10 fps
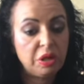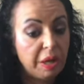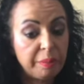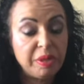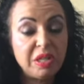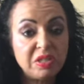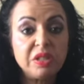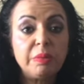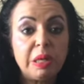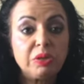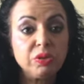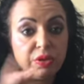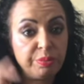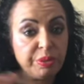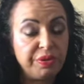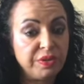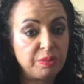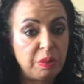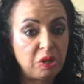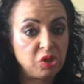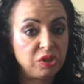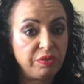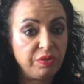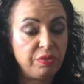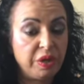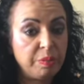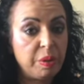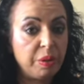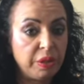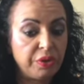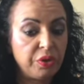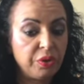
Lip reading: I mean, it's similar to the previous blushes. If you think about it,